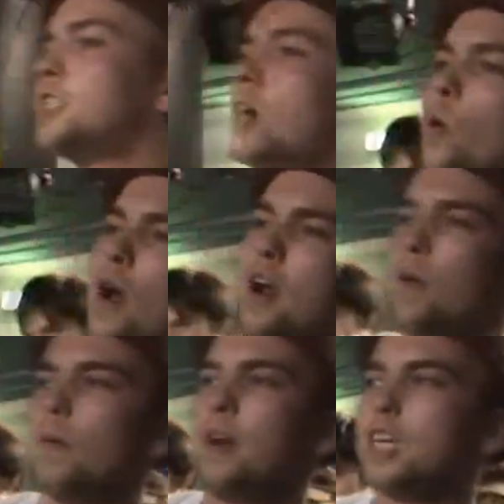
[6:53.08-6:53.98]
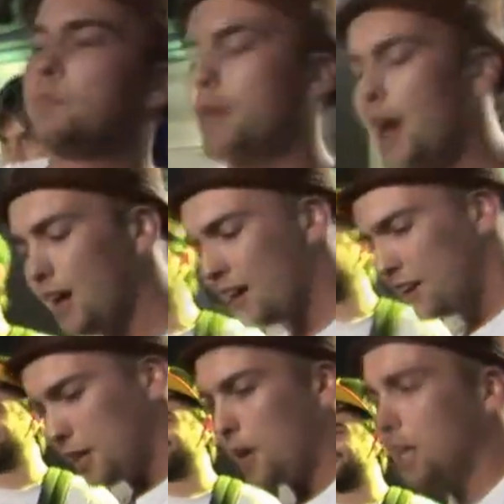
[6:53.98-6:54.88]
so when I win this battle and I
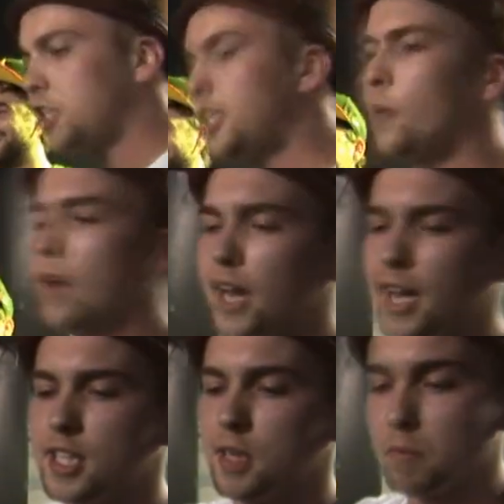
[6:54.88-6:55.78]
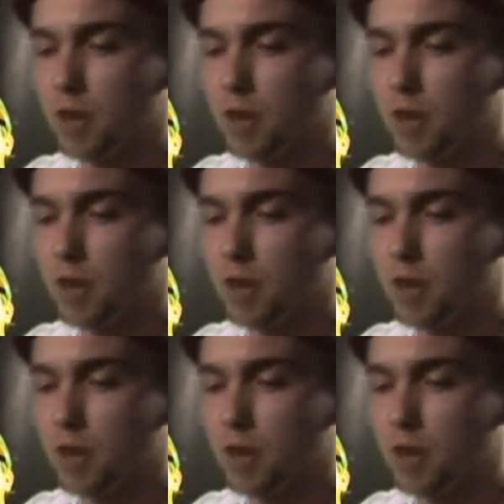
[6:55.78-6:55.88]
do that shit with ease, I'm